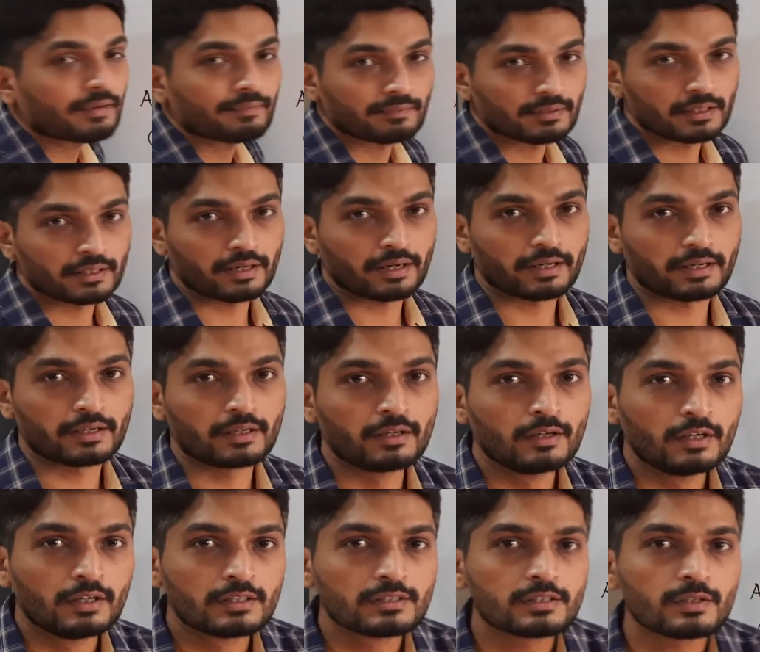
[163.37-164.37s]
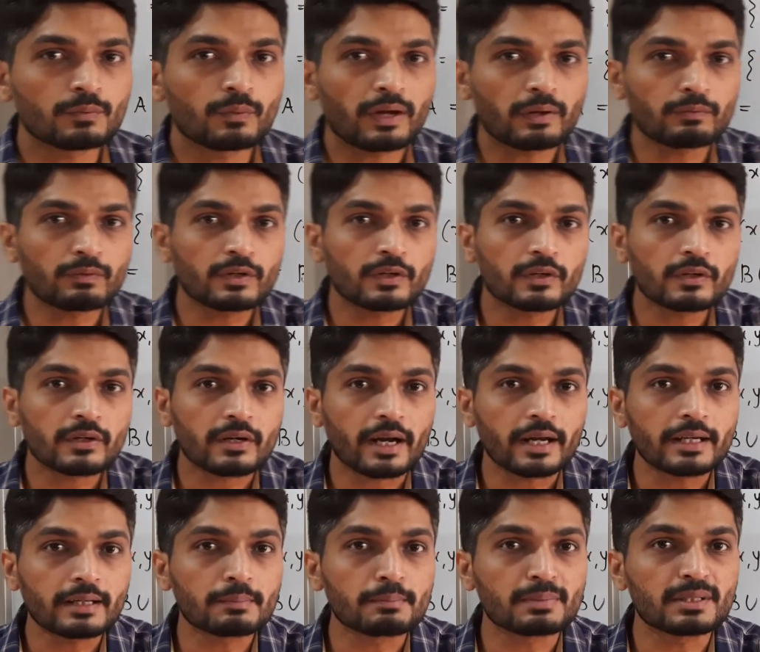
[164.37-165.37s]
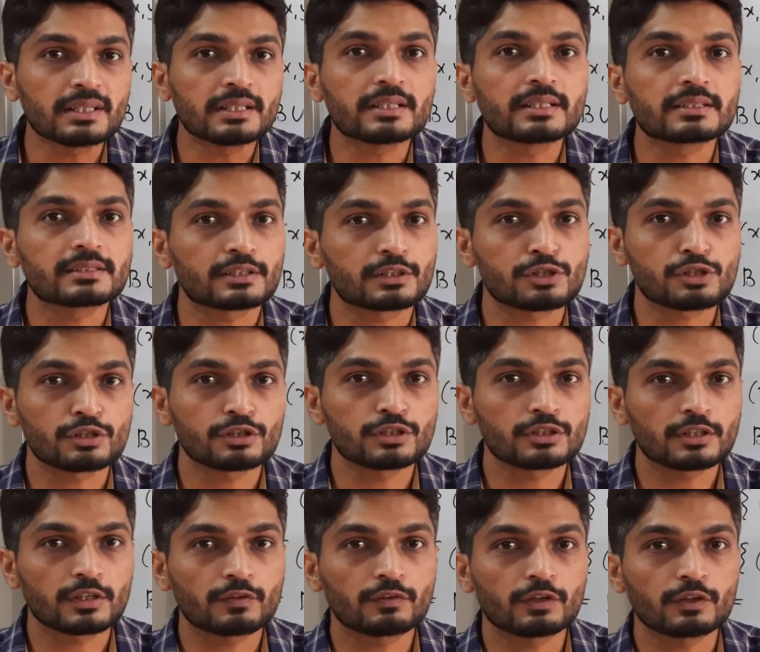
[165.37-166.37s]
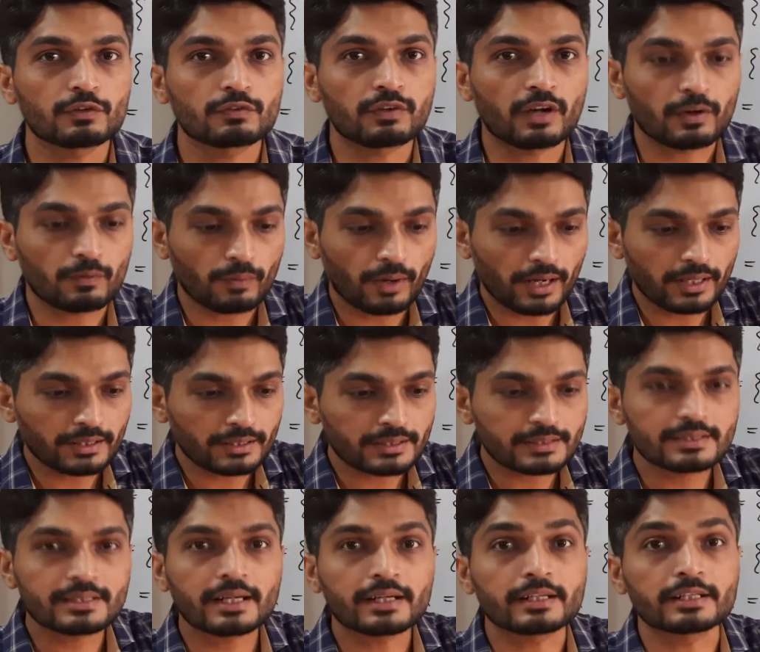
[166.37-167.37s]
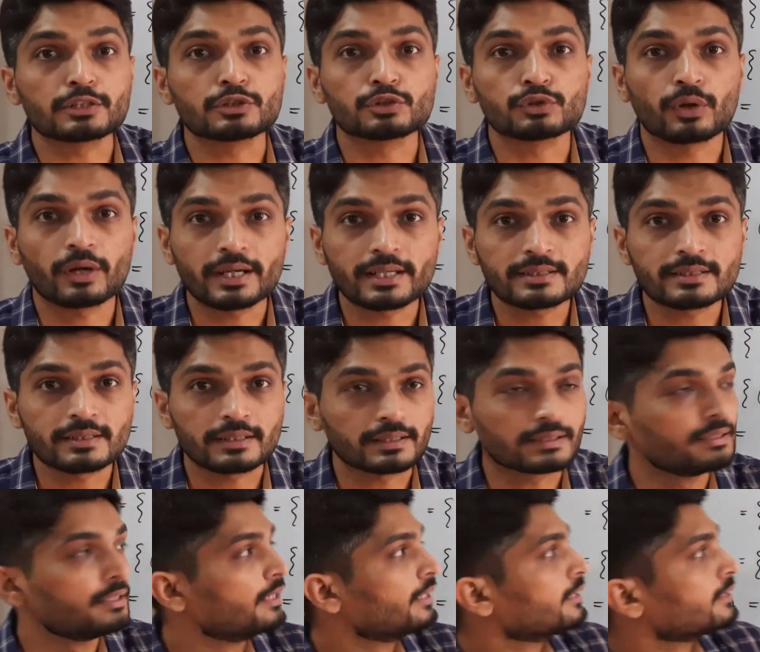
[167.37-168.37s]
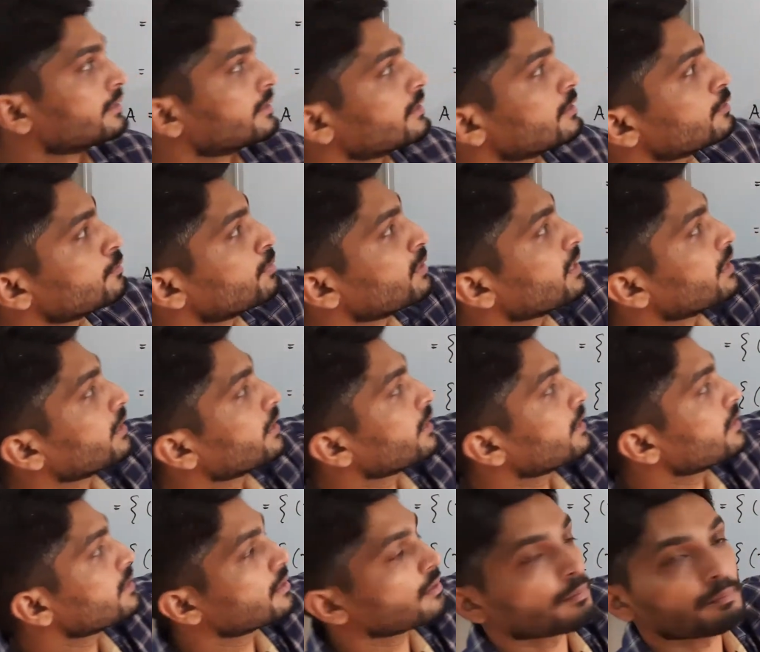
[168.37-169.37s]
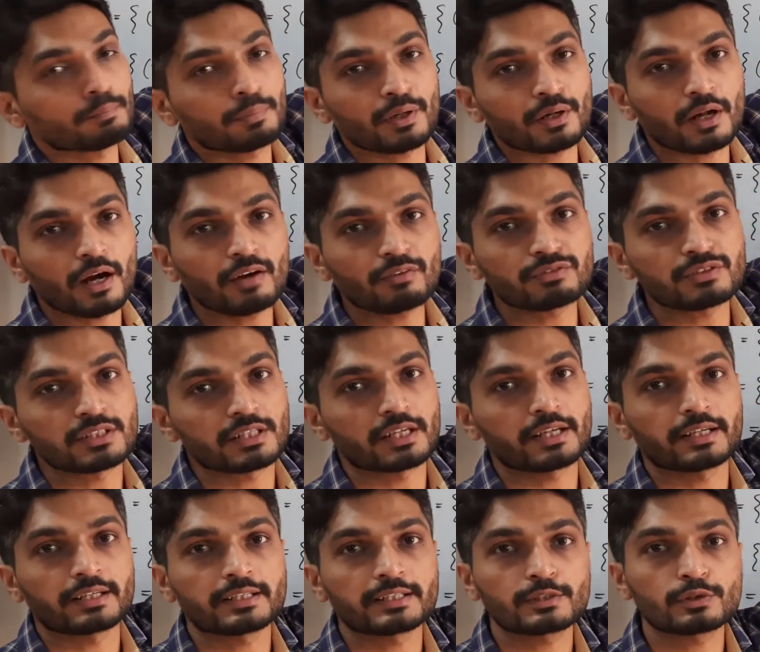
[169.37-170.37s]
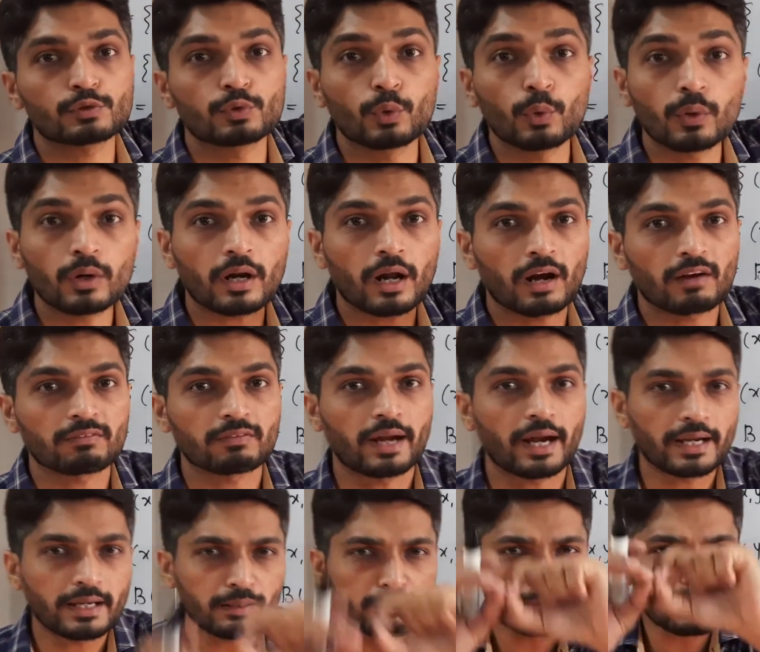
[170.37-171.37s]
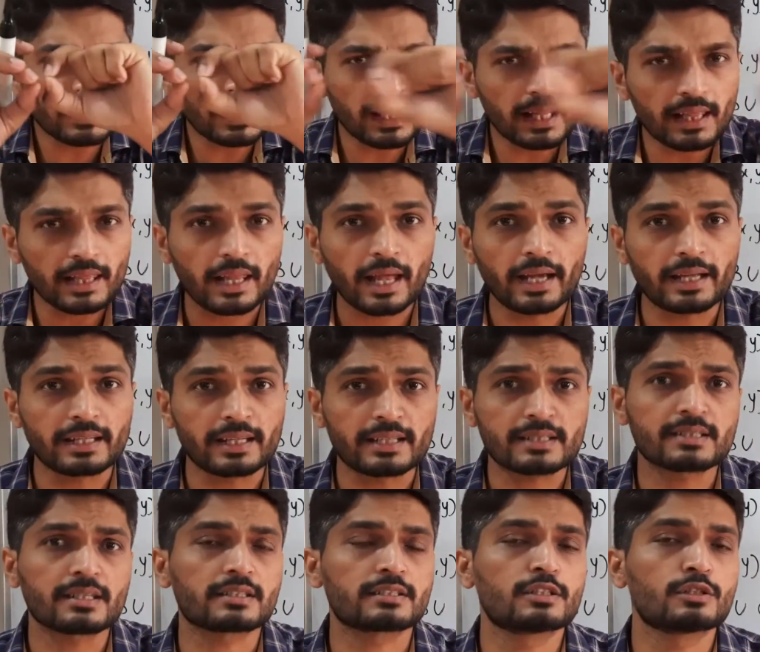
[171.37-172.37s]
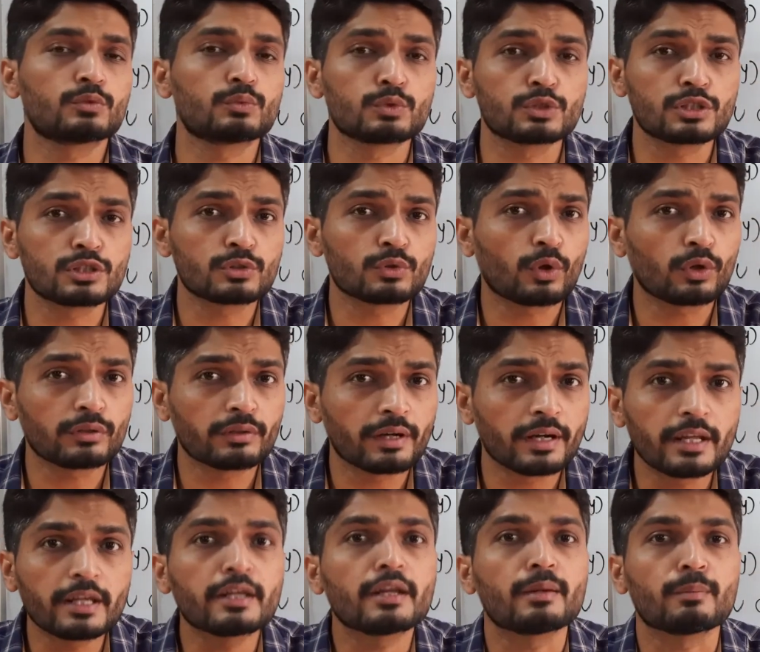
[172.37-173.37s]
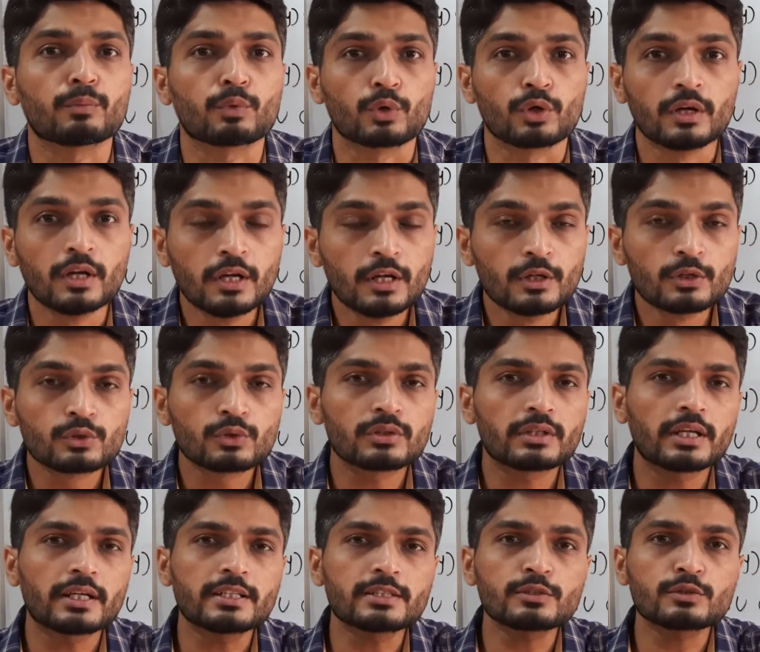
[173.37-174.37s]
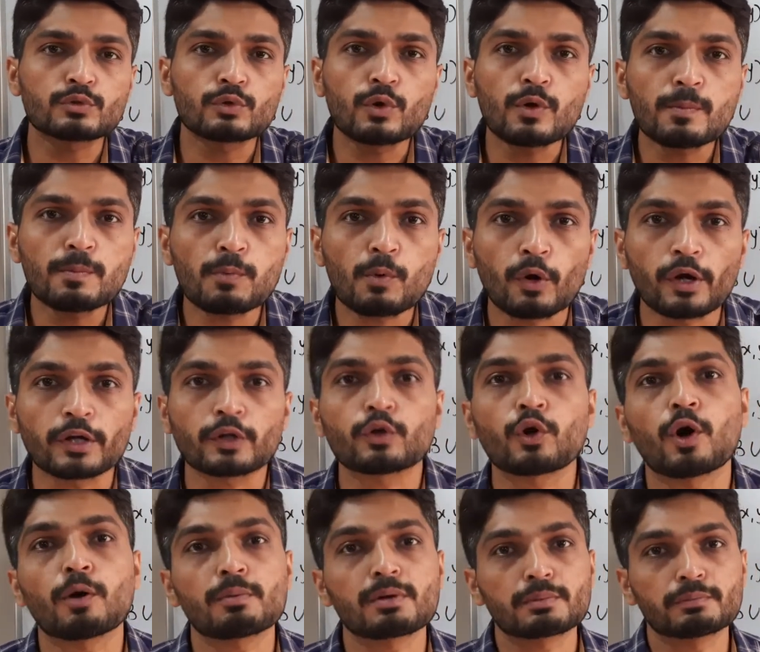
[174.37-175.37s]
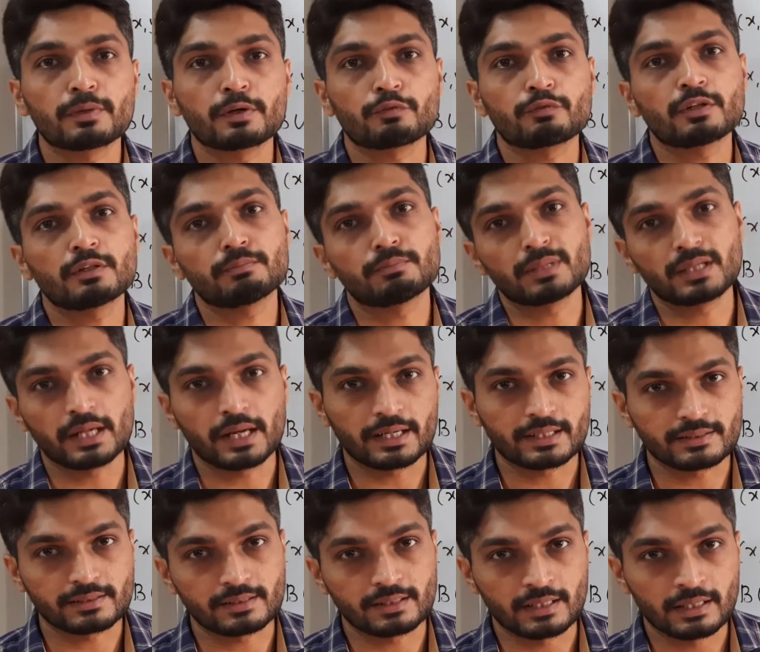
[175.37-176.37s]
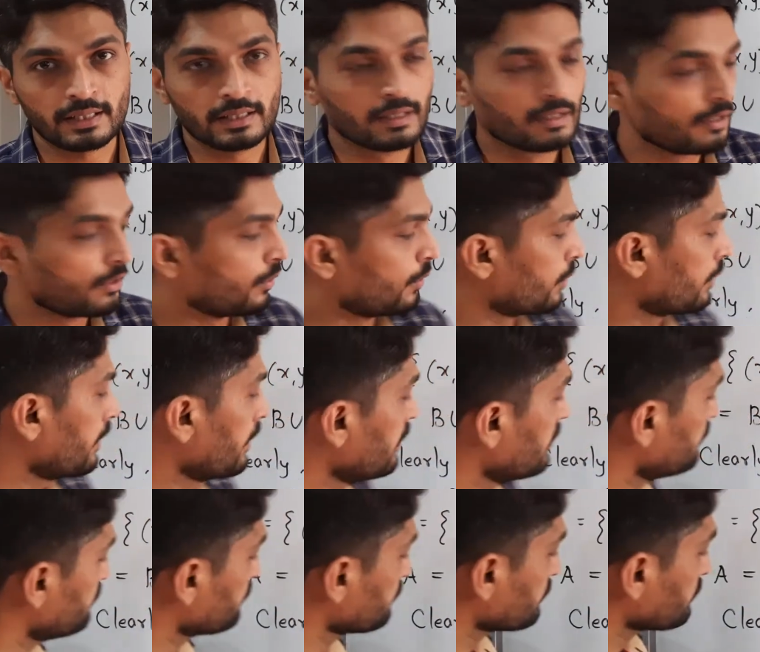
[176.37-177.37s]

I will write. See, why we could write B intersection is equal to phi? Why these are disjoint sets? Since B contains upper half, C contains lower half, and the middle line, x-axis, which is already removed. So there is no point common between B and C. Okay?